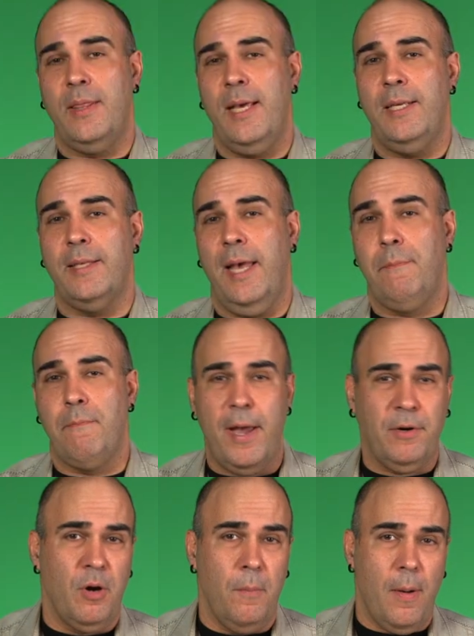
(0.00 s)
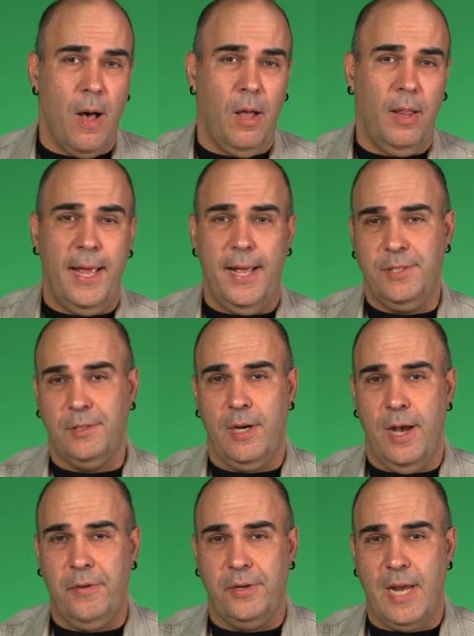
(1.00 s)
things like micro ball heads or
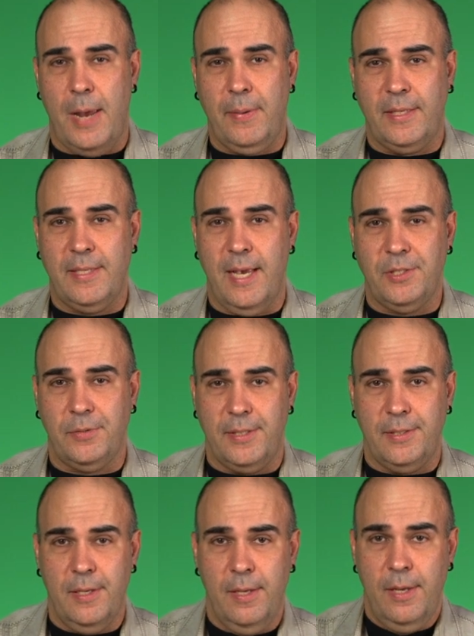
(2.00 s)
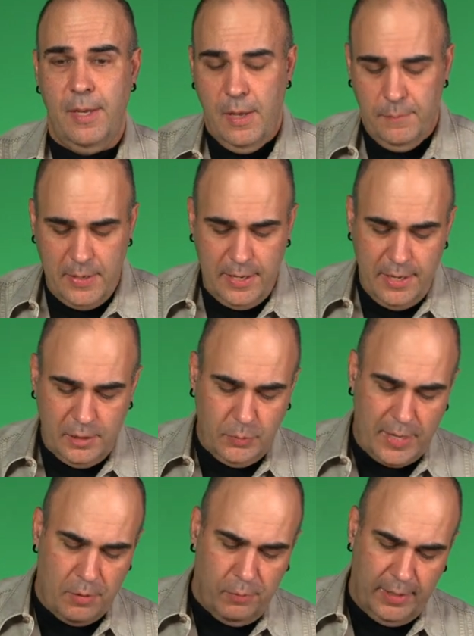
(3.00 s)
other type accessories. But here's
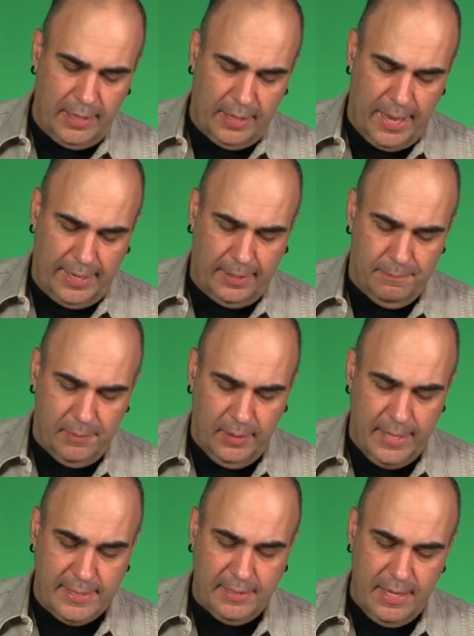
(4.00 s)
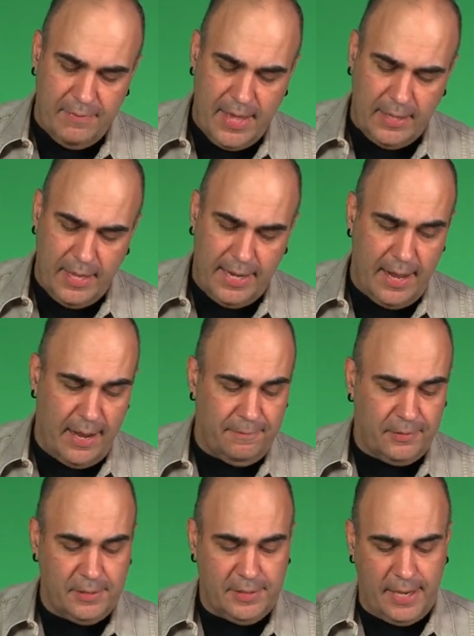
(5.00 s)
what I really like. Let's leave that light on
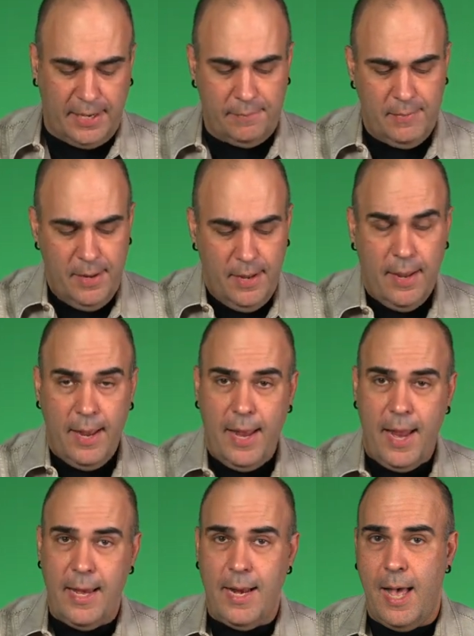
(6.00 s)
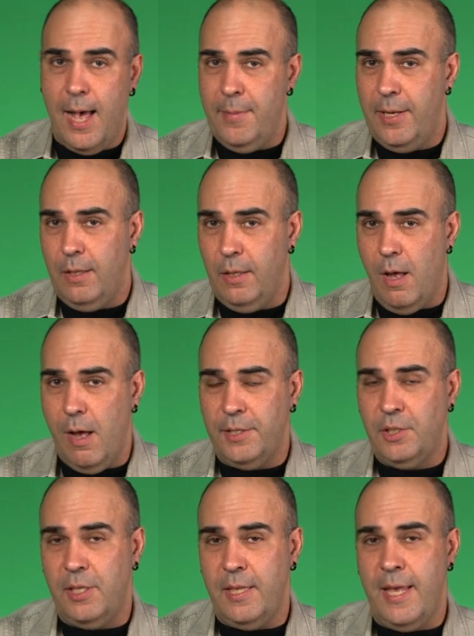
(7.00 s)
for a second, and I'm going to
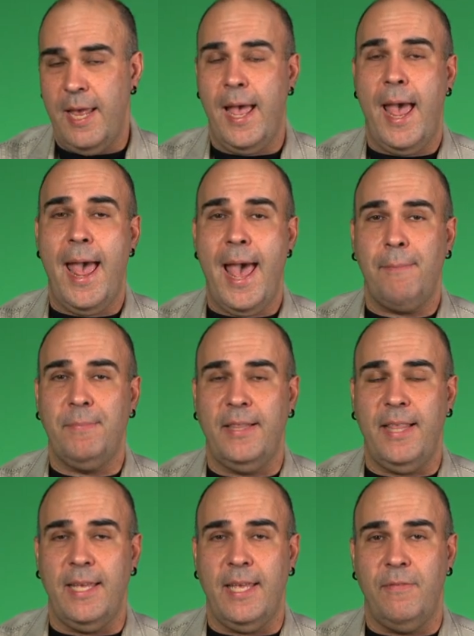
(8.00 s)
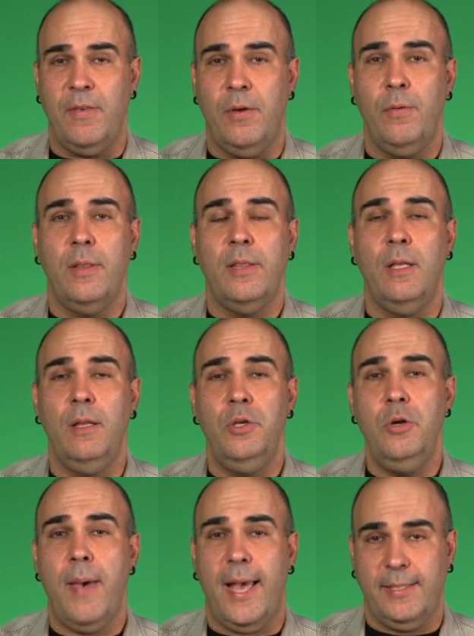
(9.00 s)
launch the app that they give you, the
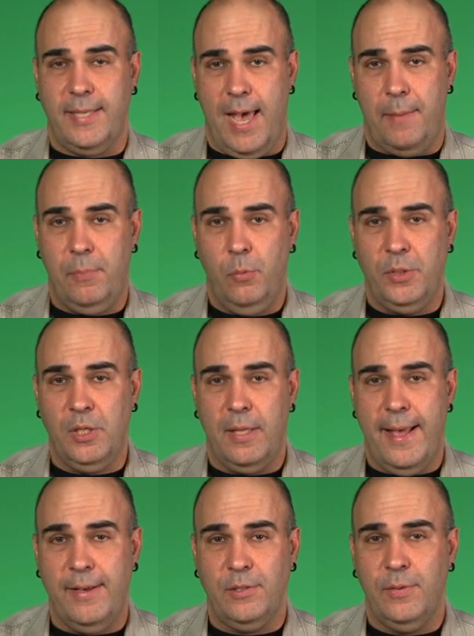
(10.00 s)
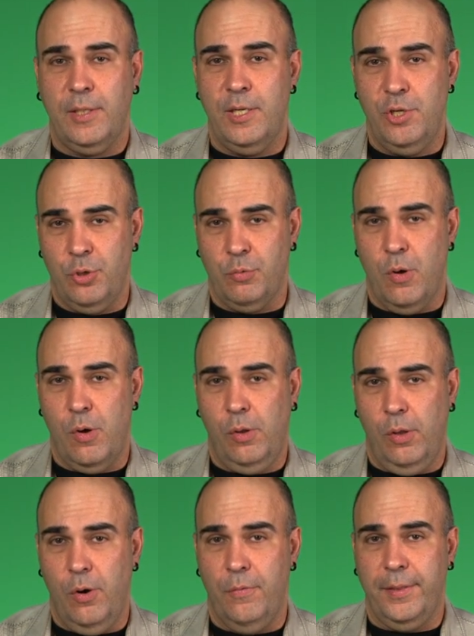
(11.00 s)
Lumex app, which allows for
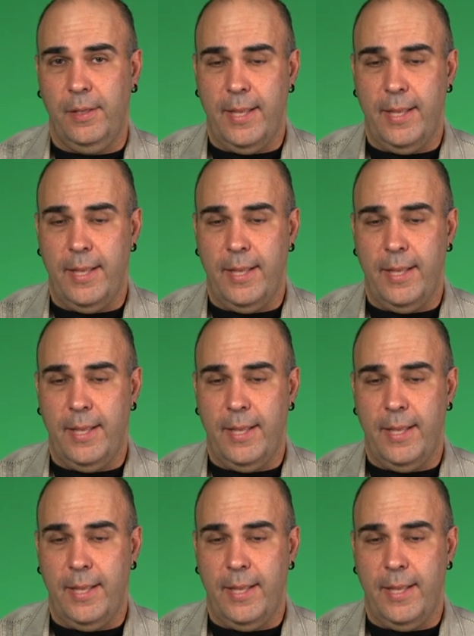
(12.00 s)
control over the